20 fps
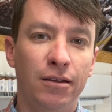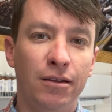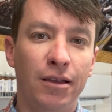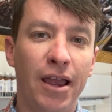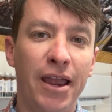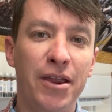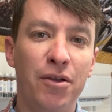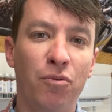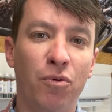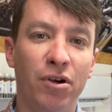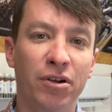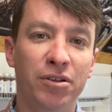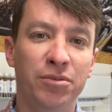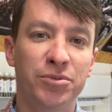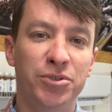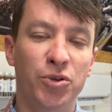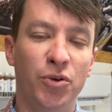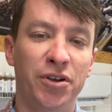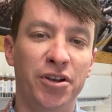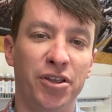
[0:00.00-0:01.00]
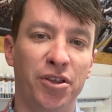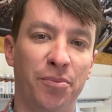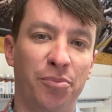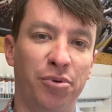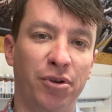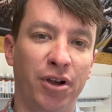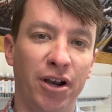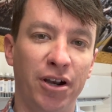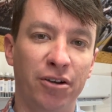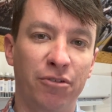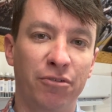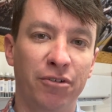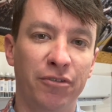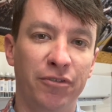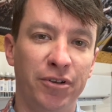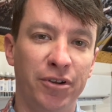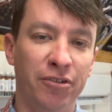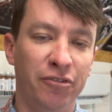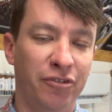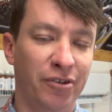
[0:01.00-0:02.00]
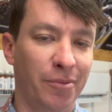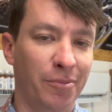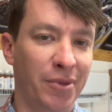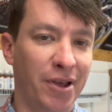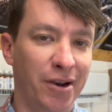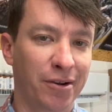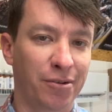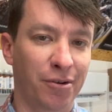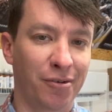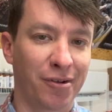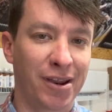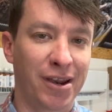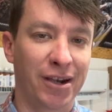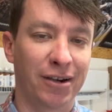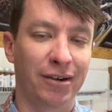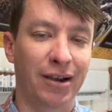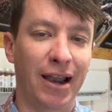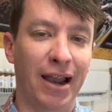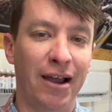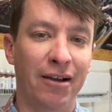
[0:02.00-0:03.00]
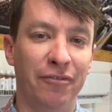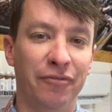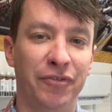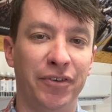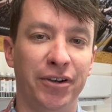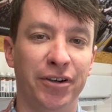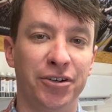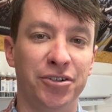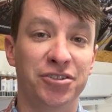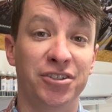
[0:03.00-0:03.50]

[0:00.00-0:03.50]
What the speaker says: Hey, welcome to another product review from Medical Gear Outfitters.